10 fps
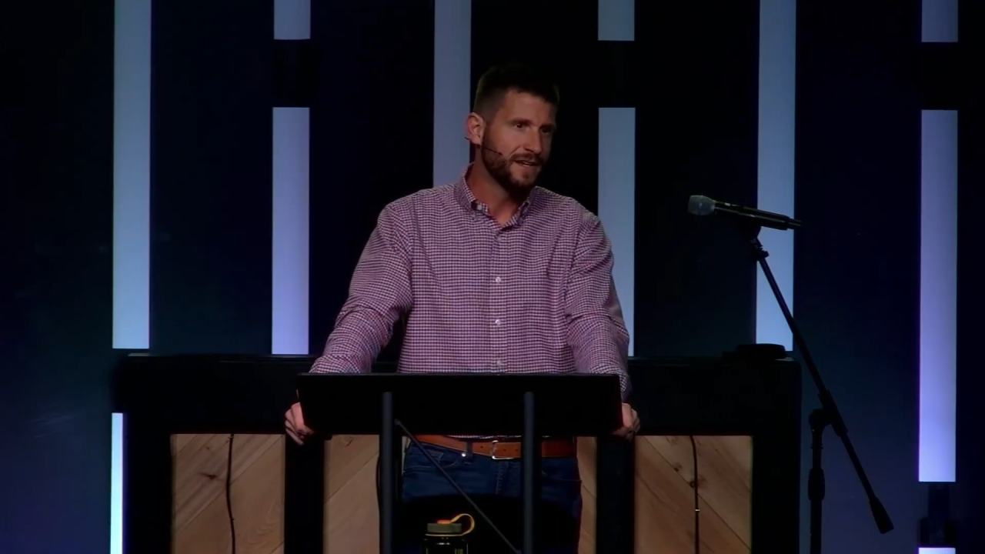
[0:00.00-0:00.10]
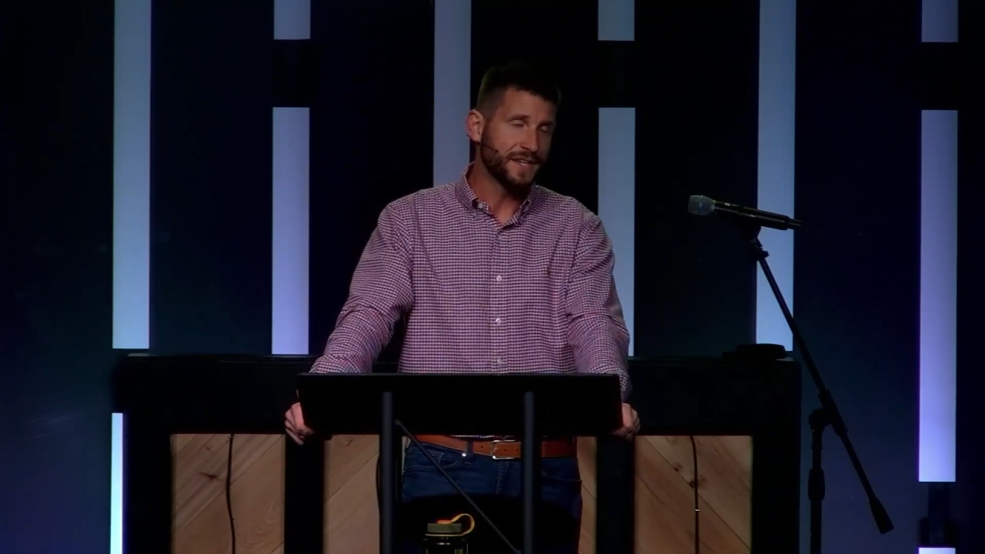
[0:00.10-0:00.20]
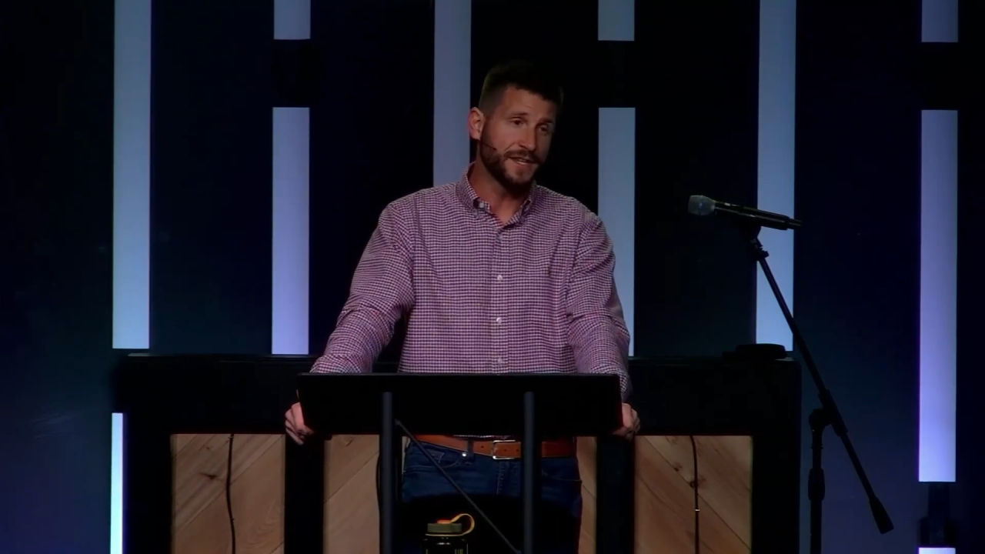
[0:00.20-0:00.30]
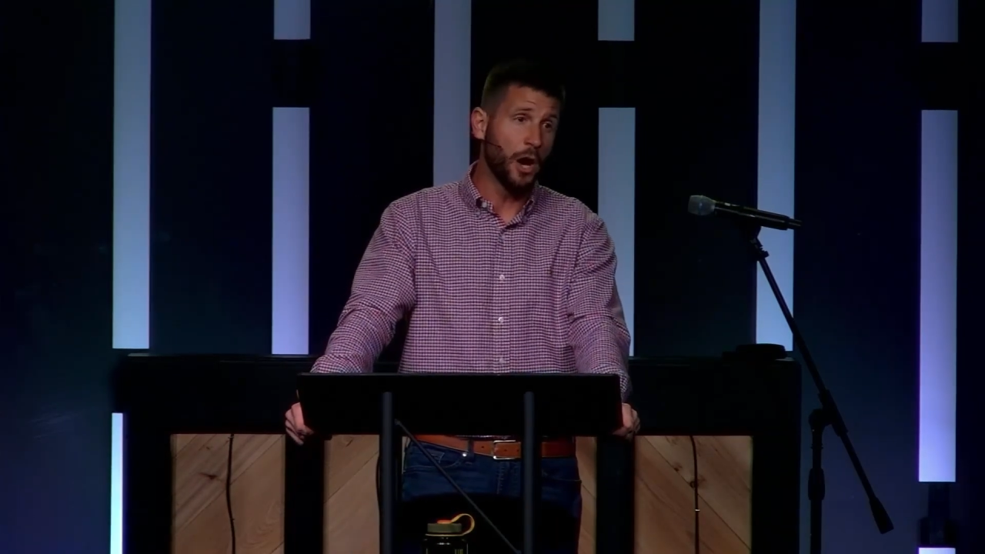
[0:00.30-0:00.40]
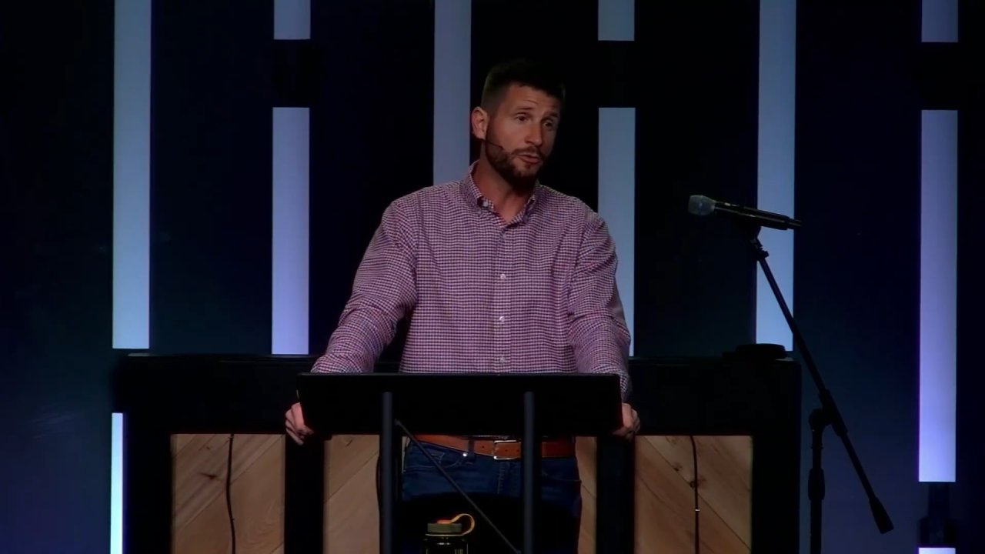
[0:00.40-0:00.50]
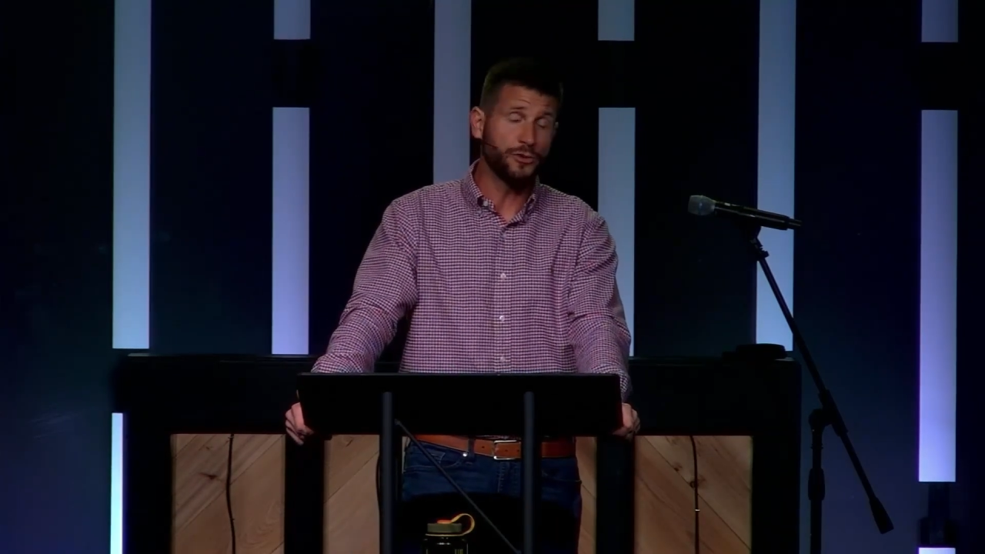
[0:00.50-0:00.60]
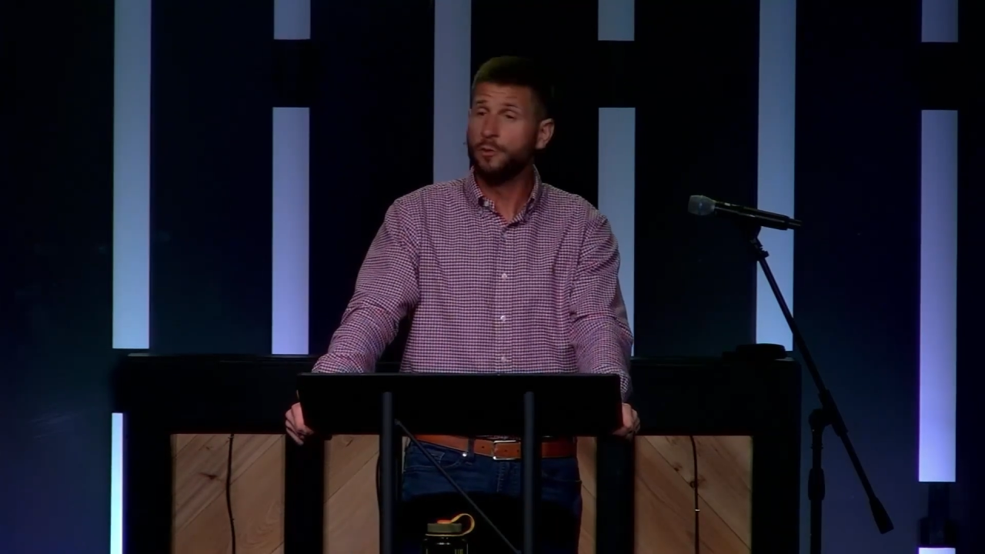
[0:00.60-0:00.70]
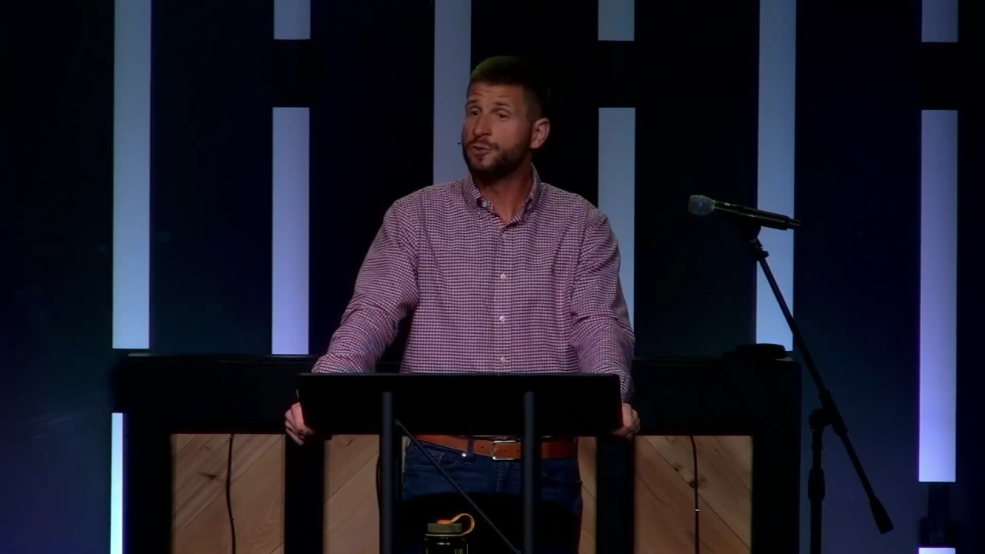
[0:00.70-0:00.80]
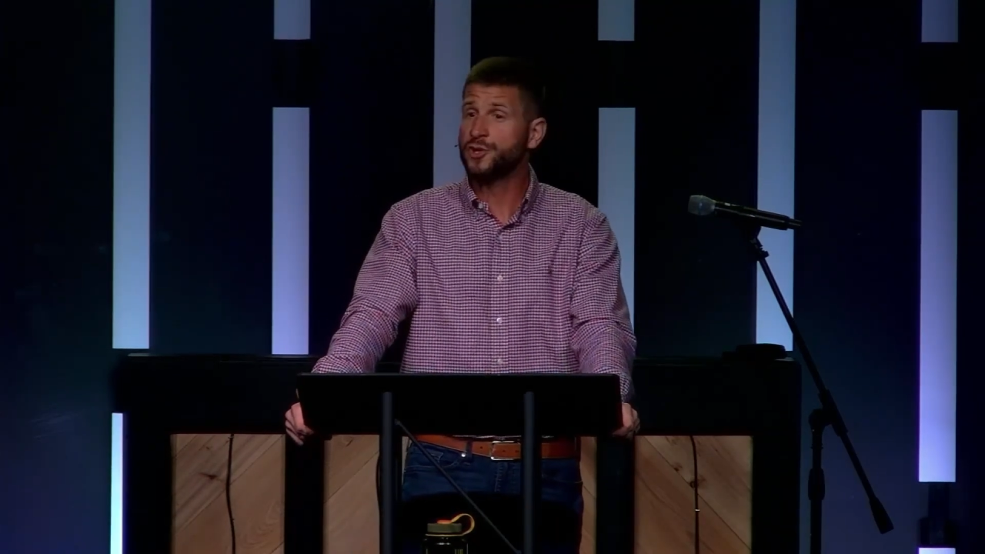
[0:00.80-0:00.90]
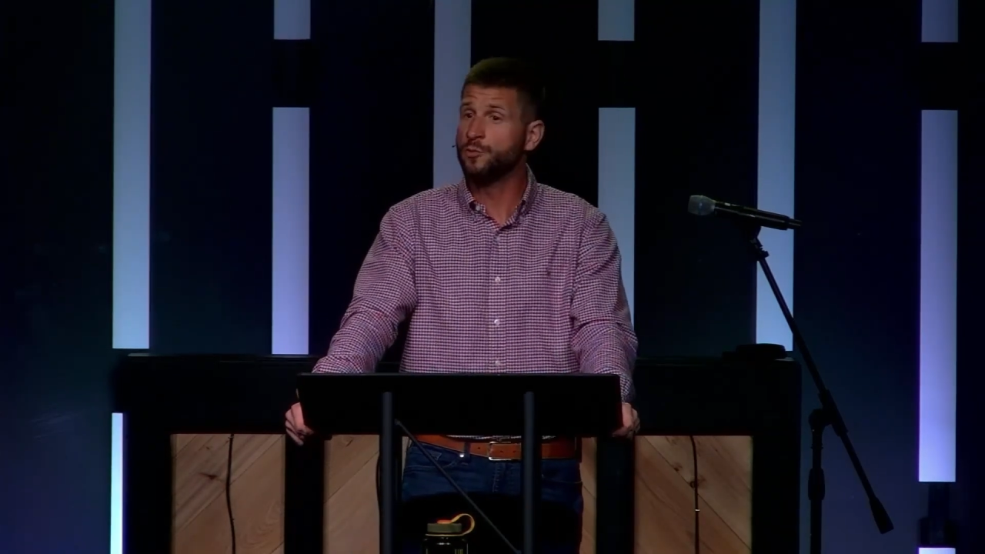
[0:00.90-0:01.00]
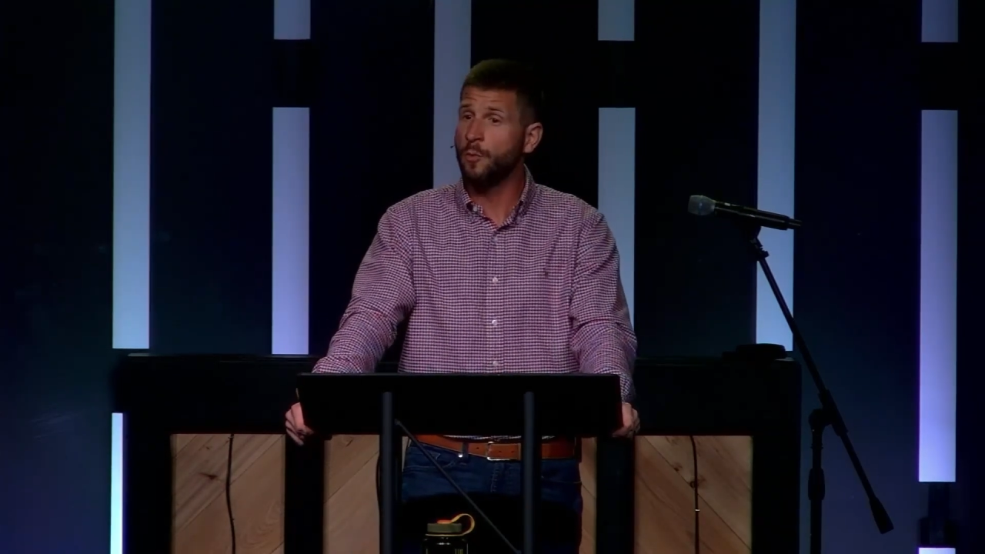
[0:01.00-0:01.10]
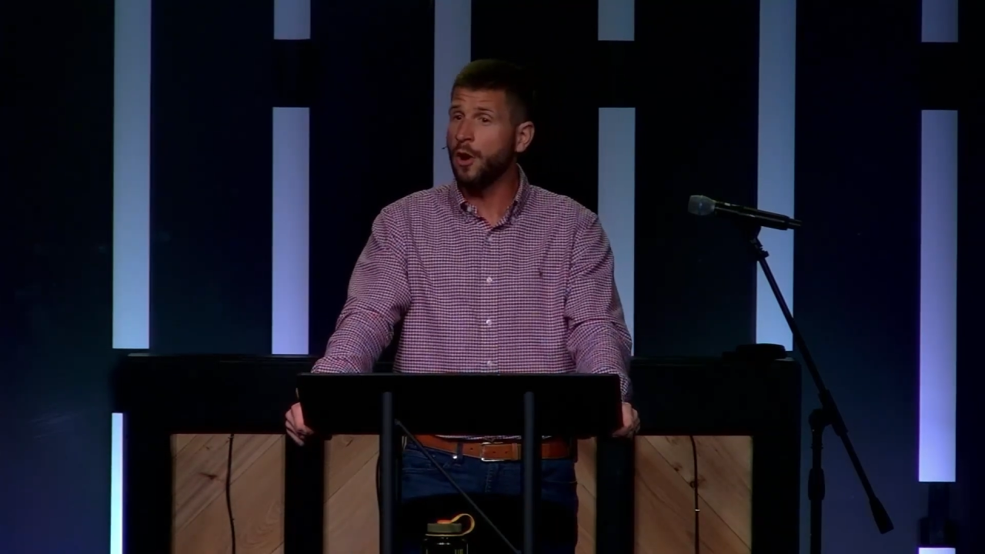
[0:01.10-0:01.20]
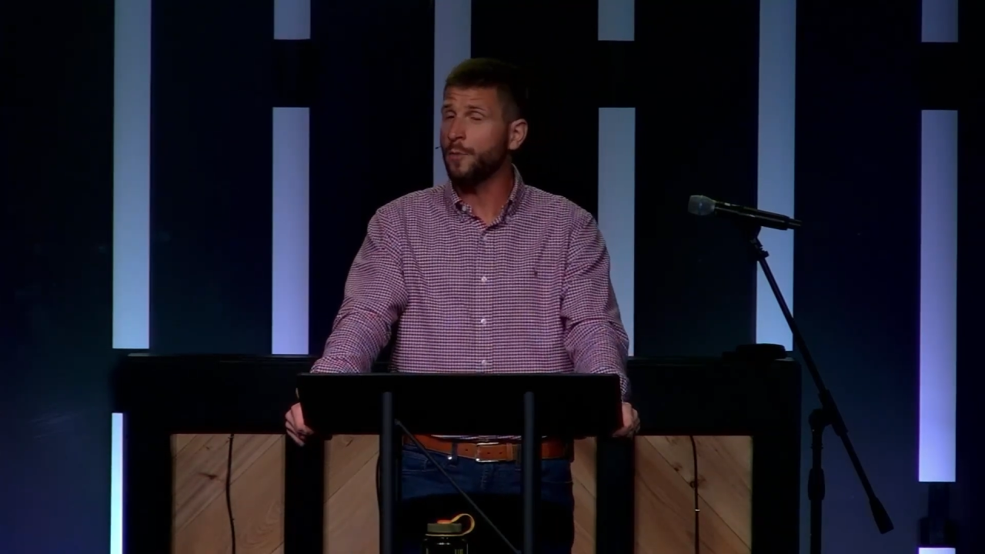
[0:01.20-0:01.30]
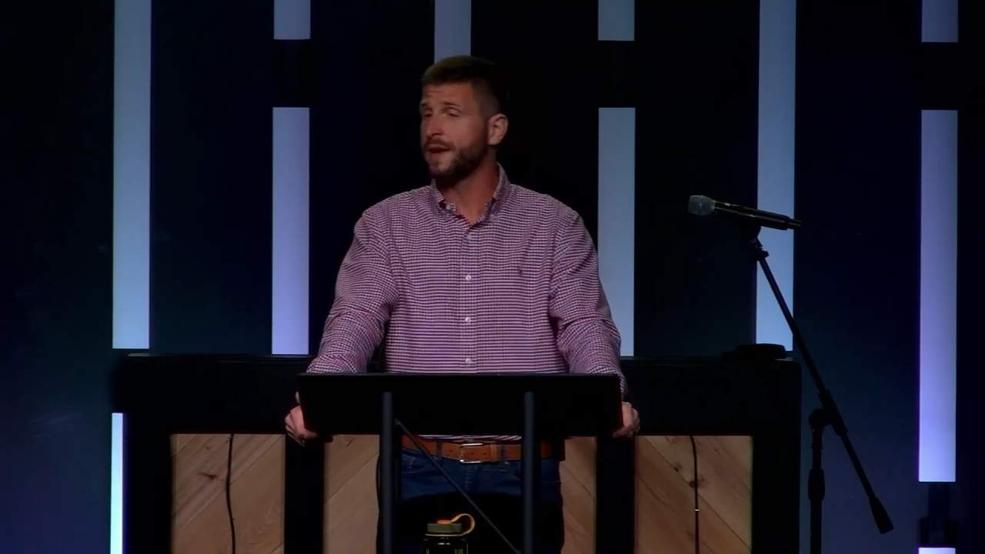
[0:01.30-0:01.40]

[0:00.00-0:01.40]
to go do what you want,